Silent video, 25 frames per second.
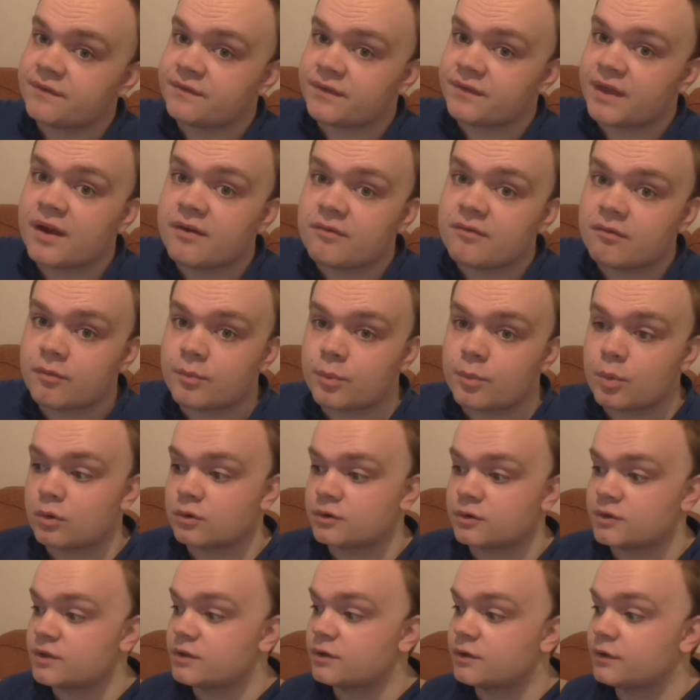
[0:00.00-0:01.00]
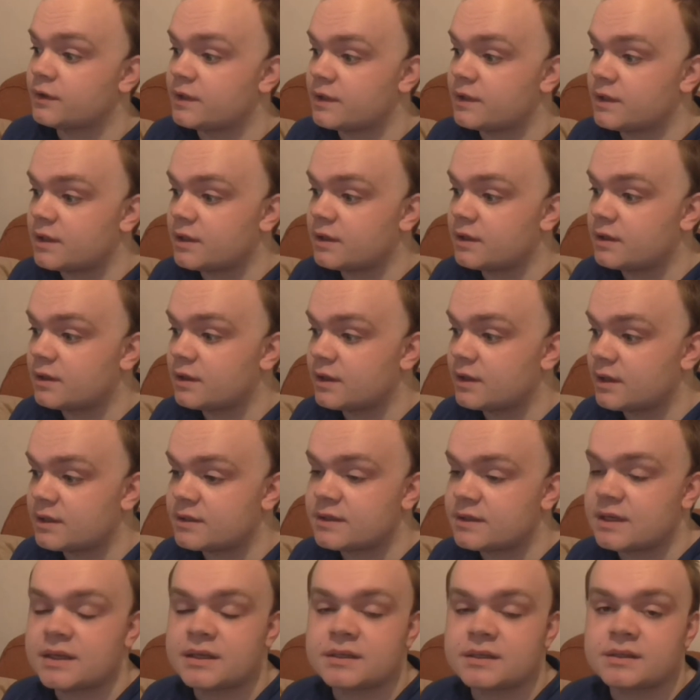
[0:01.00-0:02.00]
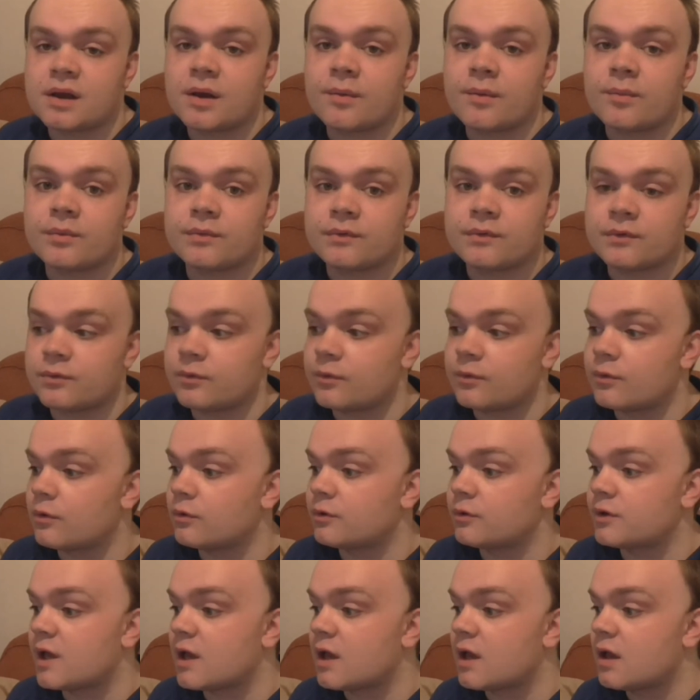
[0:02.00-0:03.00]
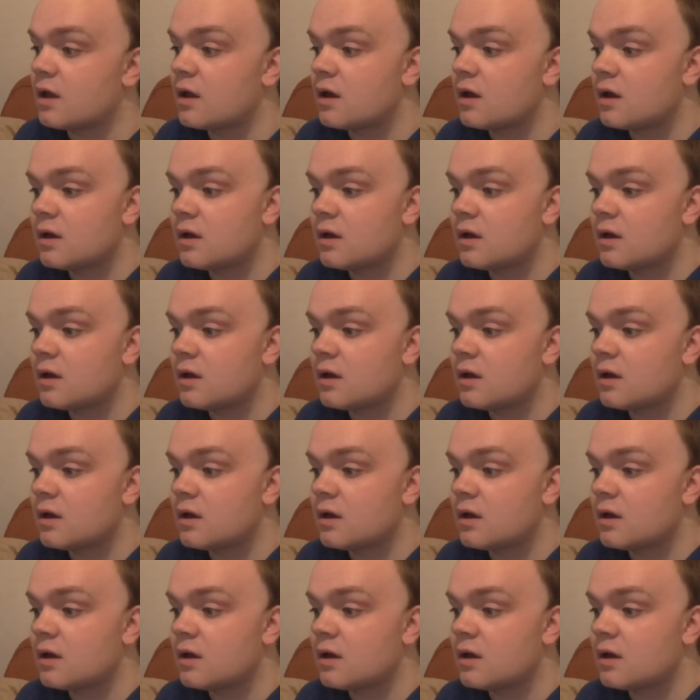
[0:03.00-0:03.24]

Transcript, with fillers: if they've reported on the, this at the time of recording.